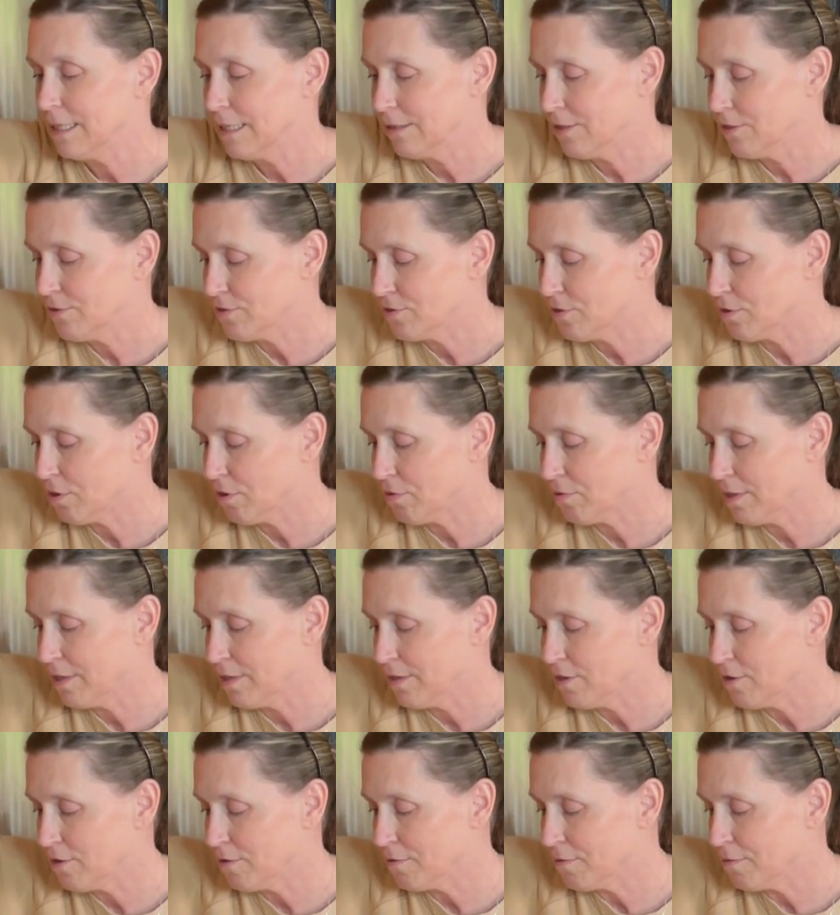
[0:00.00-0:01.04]
Those are 3 of
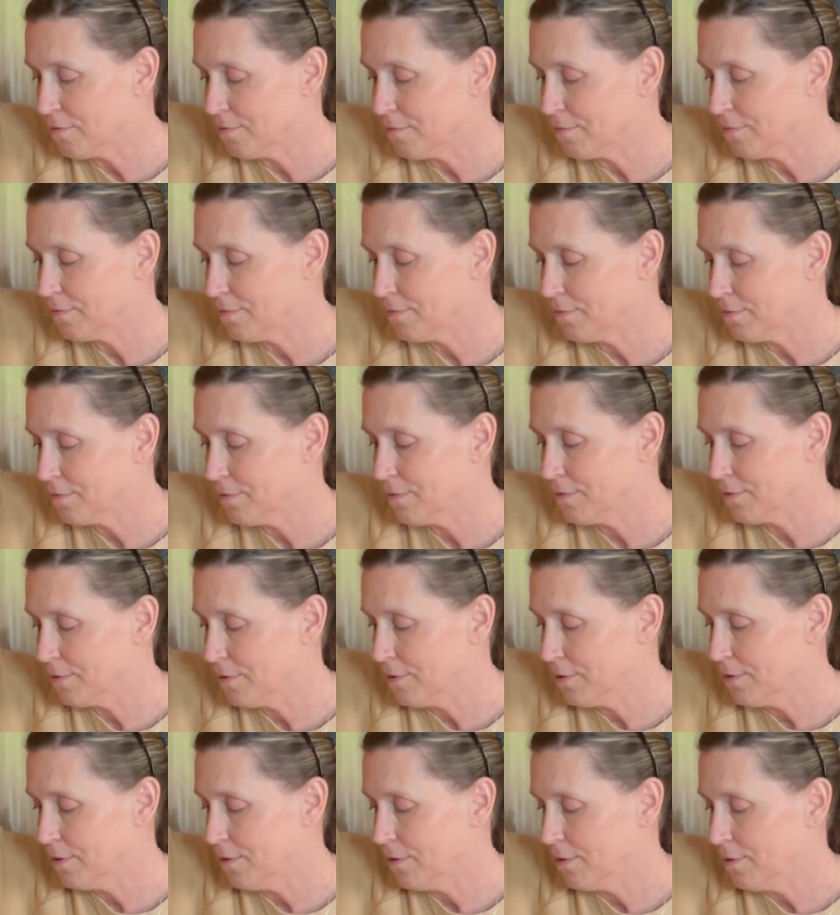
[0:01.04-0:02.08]
your
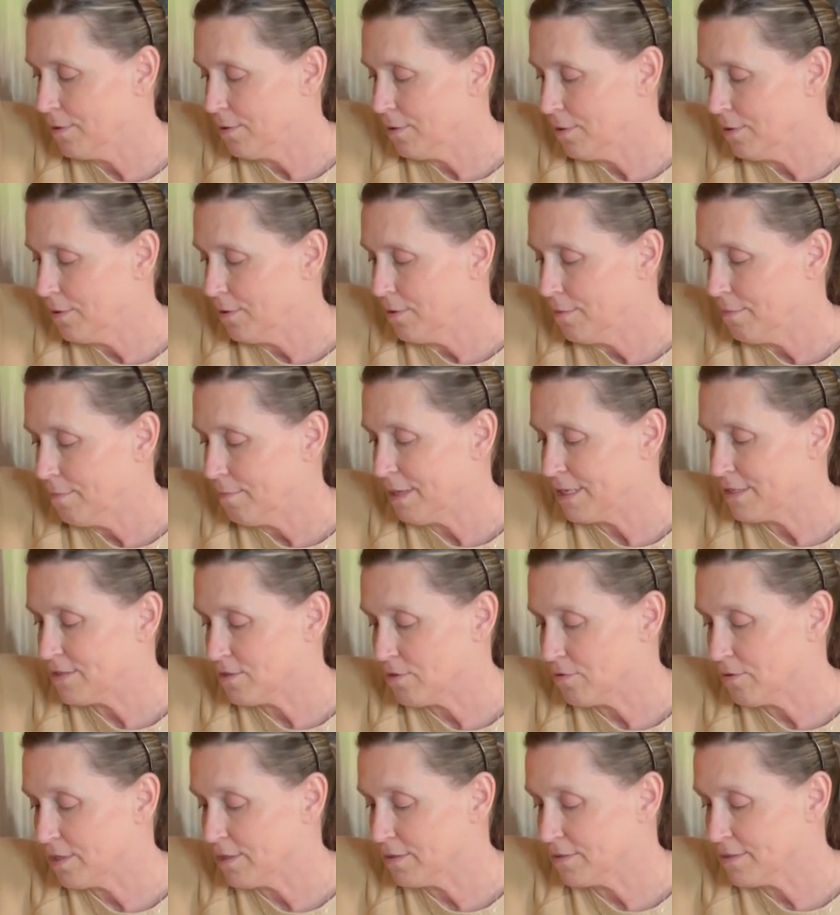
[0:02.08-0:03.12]
best
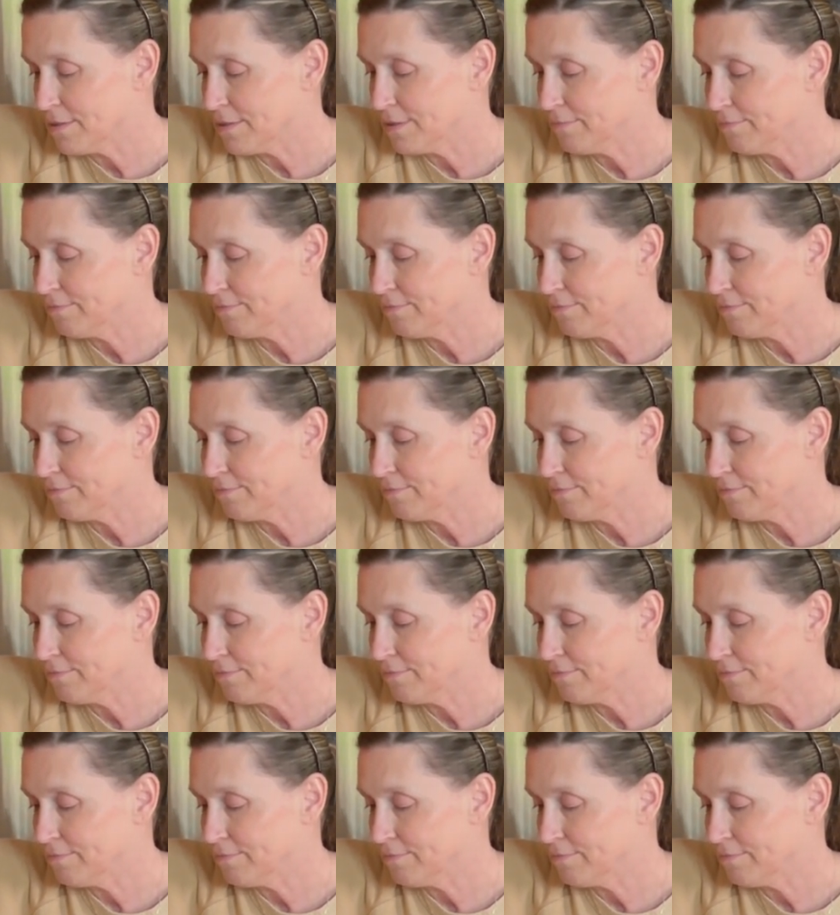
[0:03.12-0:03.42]
oils.